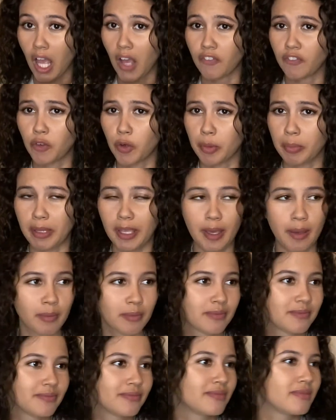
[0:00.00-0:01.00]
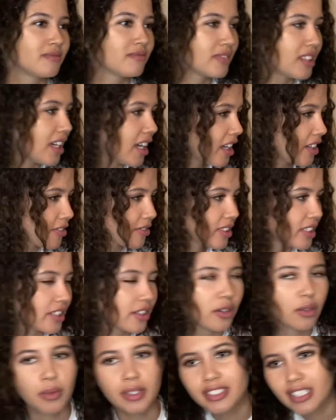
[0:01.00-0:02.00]
4 p.m. I don't really
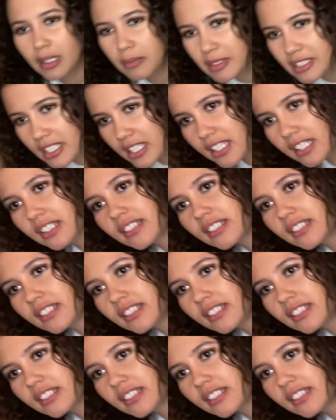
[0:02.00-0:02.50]
know. What time is it?